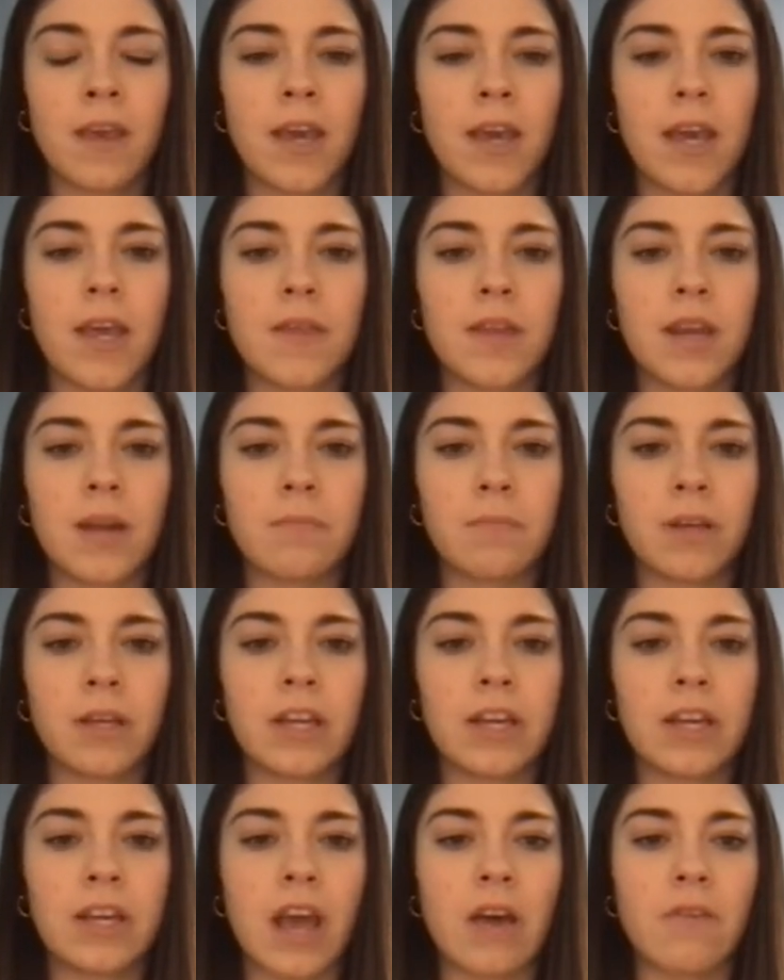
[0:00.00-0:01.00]
And then I'm
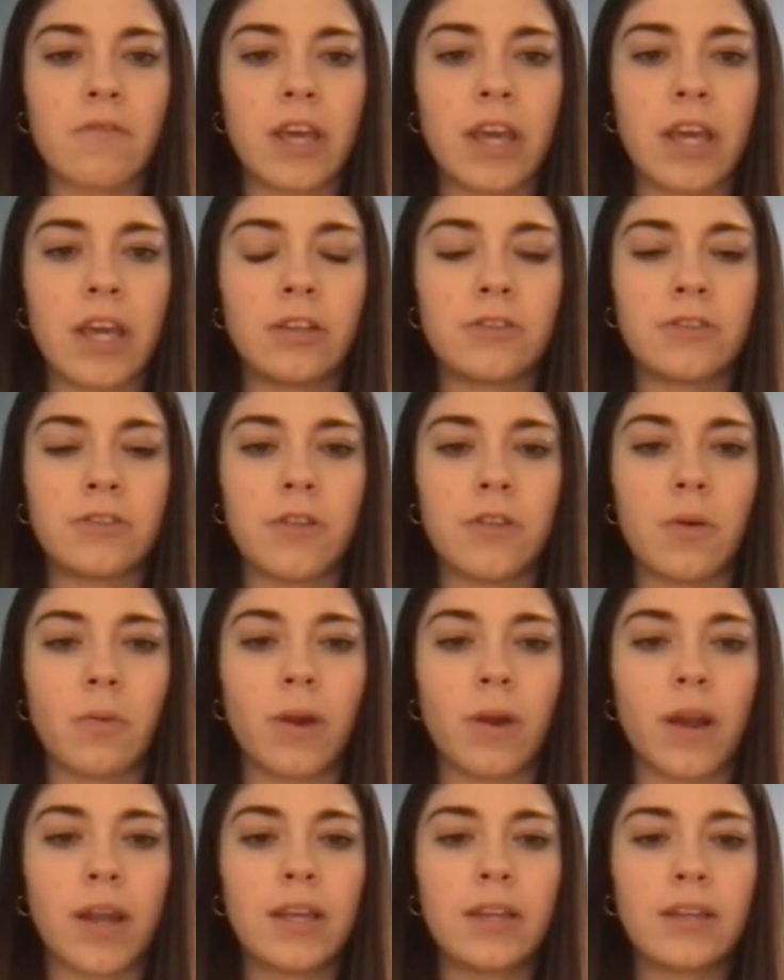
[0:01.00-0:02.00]
going to navigate to the
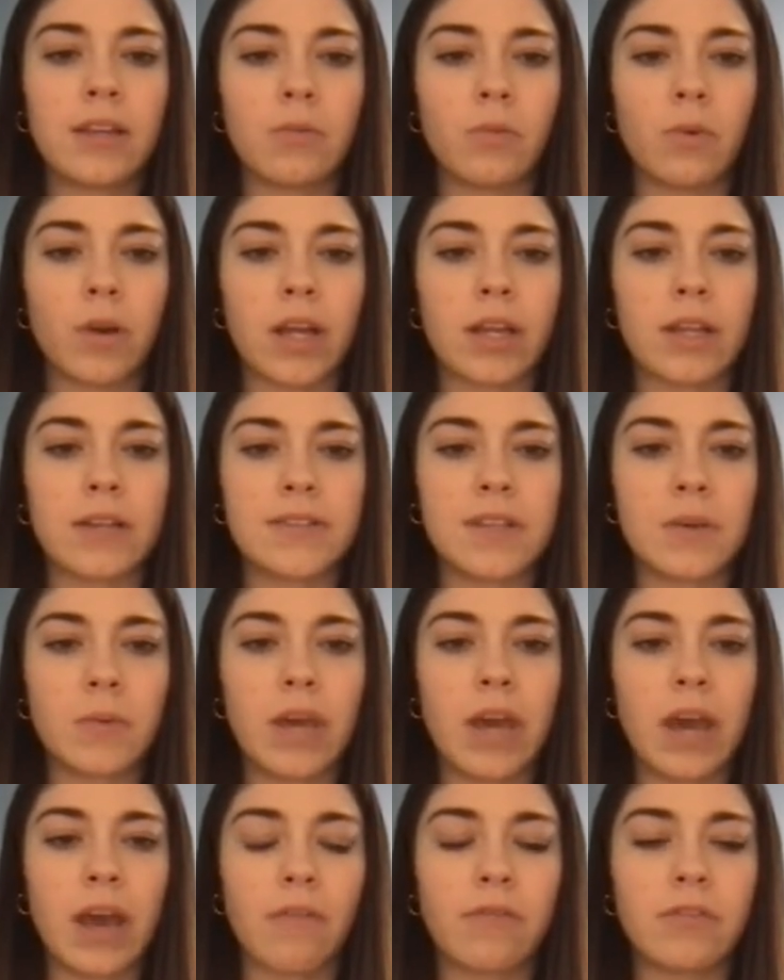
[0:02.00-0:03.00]
right and we're going to see we
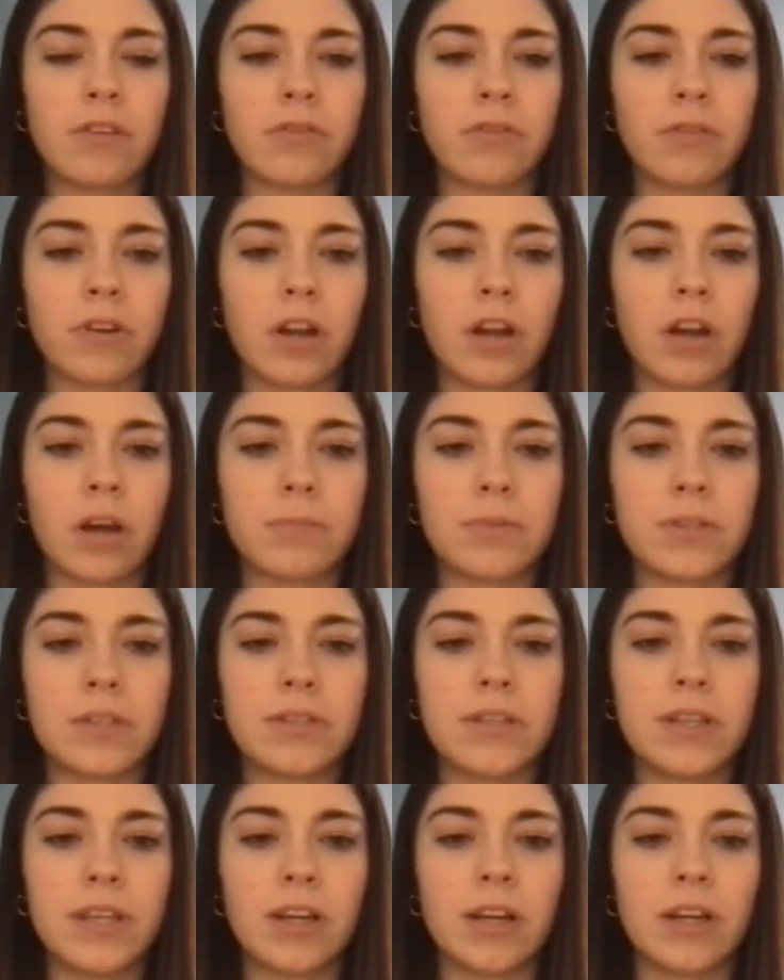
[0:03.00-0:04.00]
have different
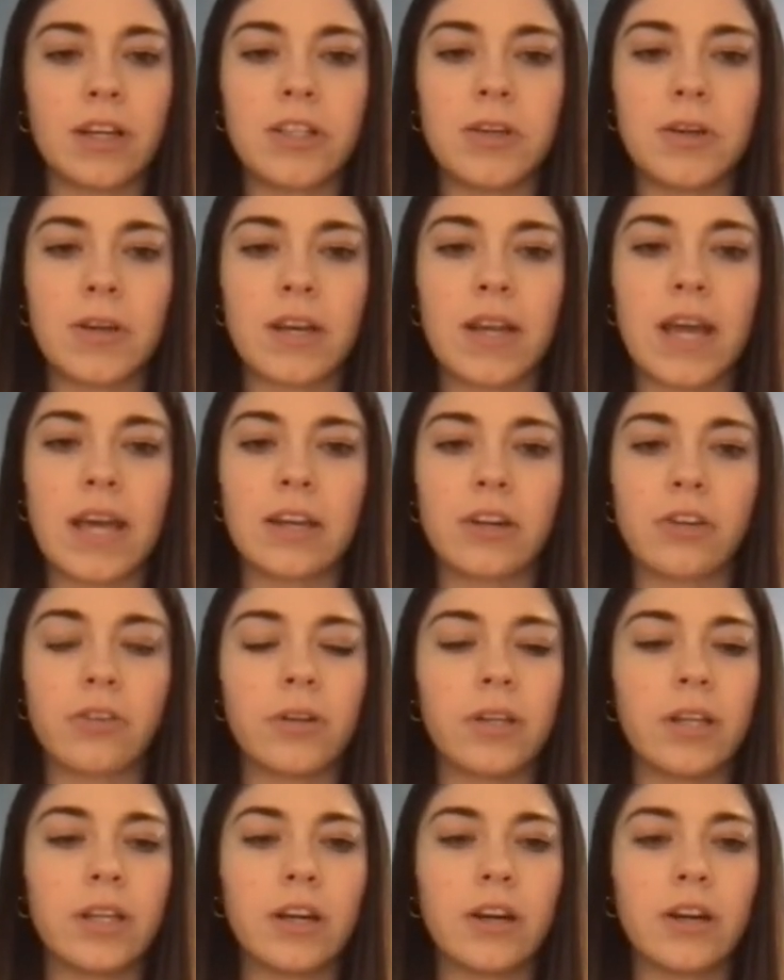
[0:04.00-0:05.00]
options here. You can add a
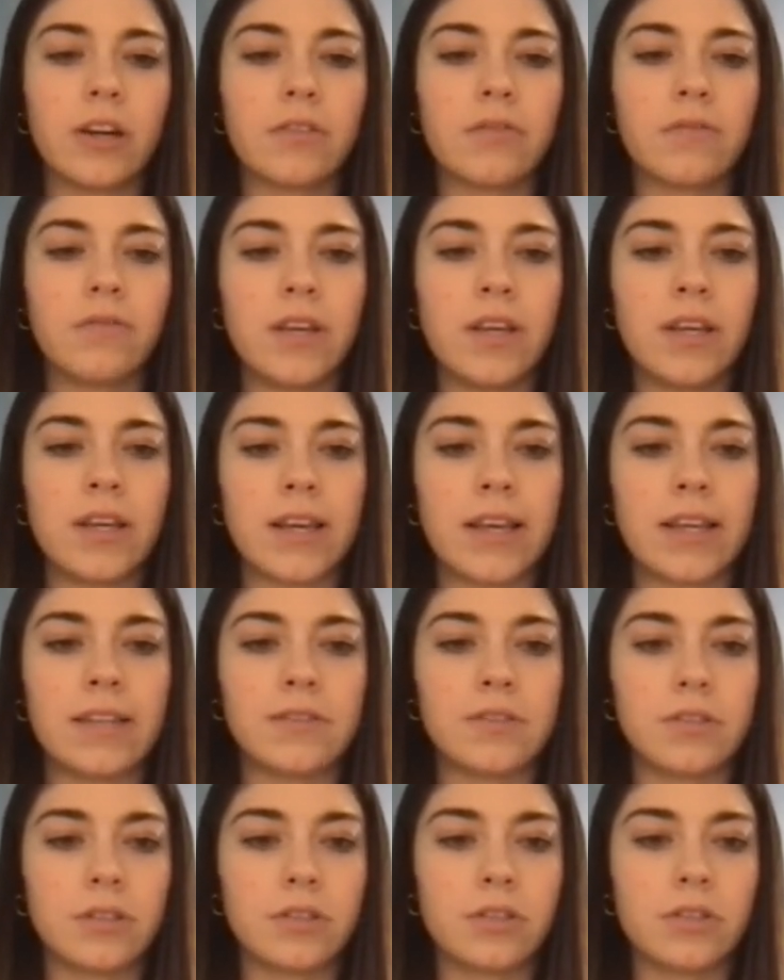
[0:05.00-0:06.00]
credit card fee, a
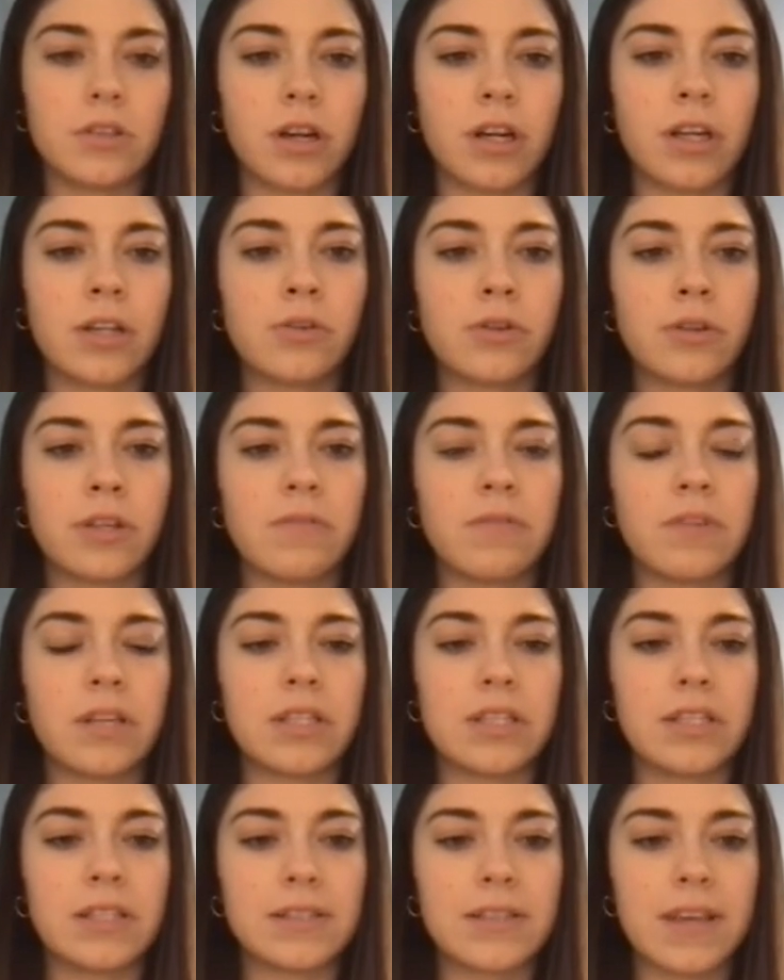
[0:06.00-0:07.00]
surcharge, or even a
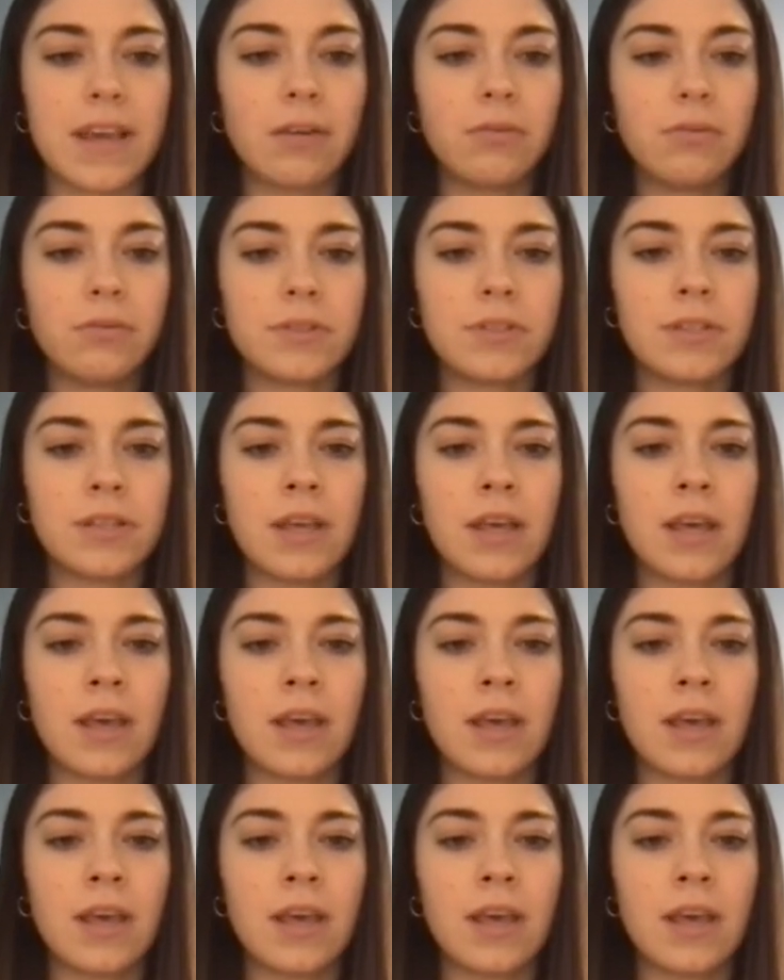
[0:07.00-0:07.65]
discount.